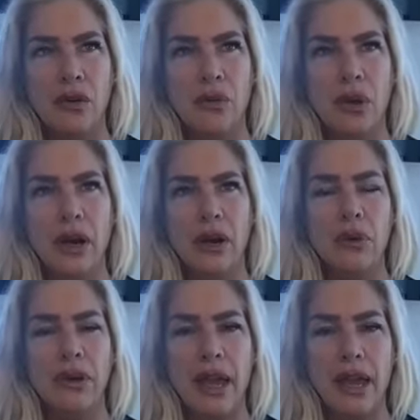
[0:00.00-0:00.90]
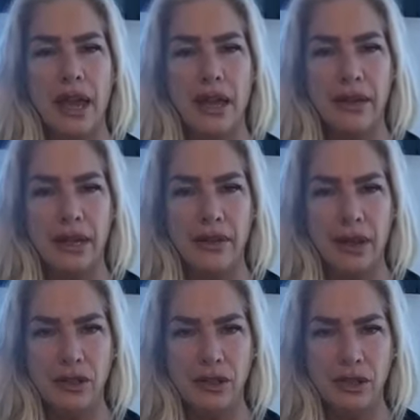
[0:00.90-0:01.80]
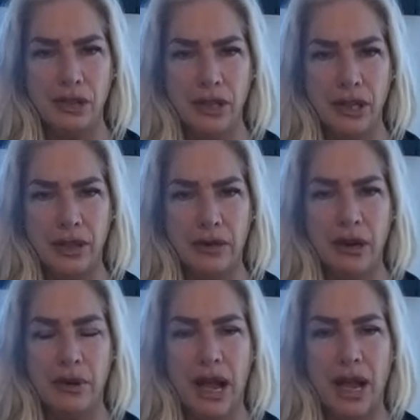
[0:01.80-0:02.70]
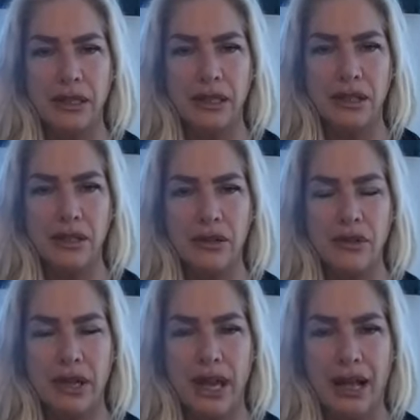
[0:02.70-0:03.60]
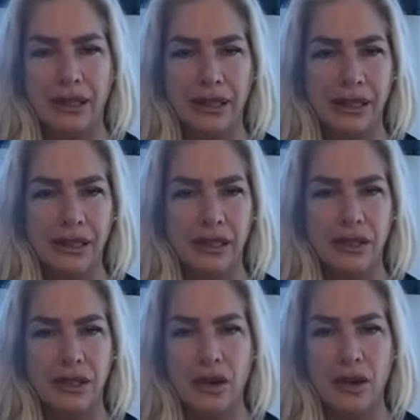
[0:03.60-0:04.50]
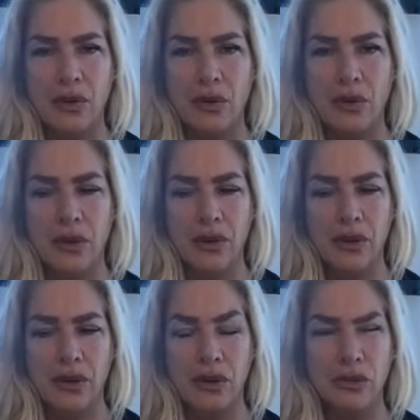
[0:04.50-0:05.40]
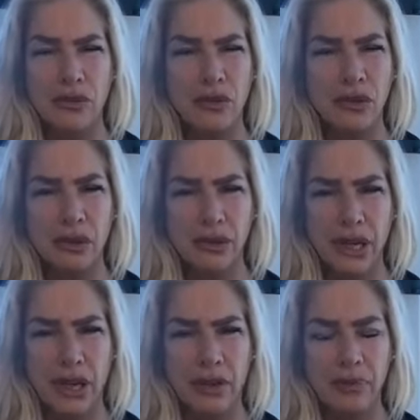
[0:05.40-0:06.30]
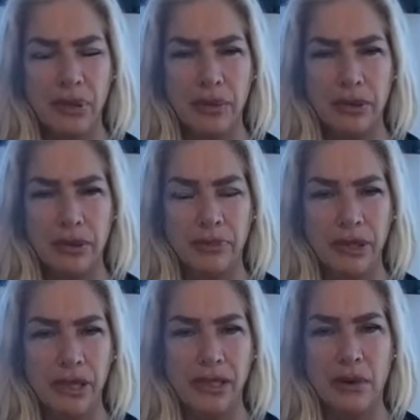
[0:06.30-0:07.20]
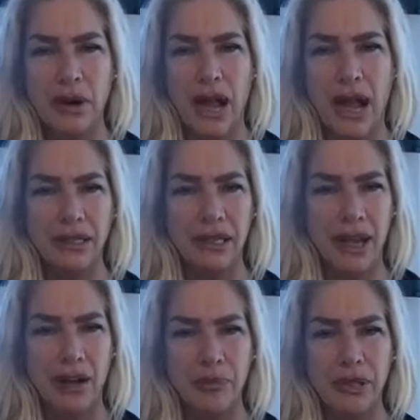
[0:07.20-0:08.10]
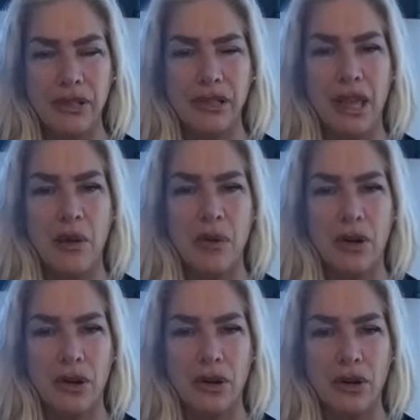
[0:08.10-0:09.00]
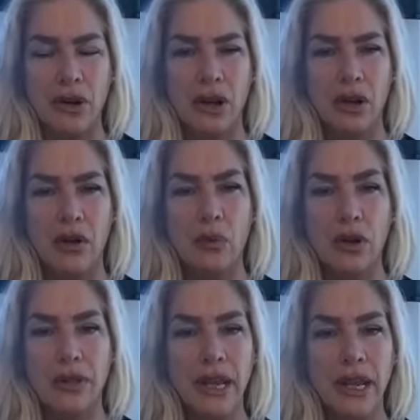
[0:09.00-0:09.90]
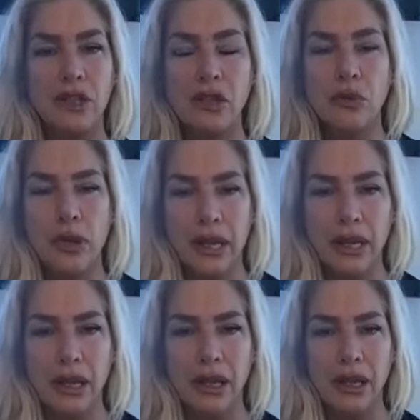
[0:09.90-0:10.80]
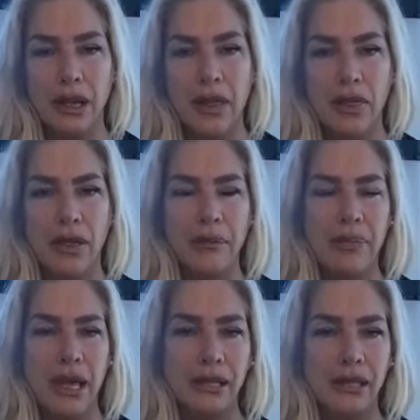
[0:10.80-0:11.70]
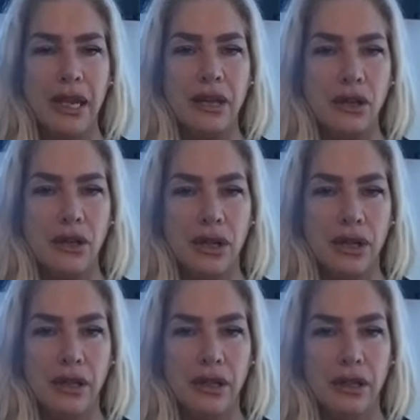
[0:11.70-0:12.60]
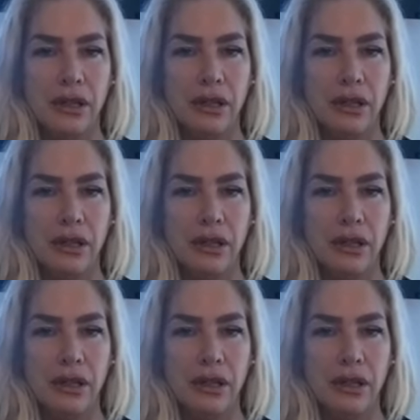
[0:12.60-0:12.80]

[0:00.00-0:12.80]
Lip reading: Where were they at in their journey that they were acting so callous and so cruel to other people because they were acting out because they were hurt? Were they doing the best they could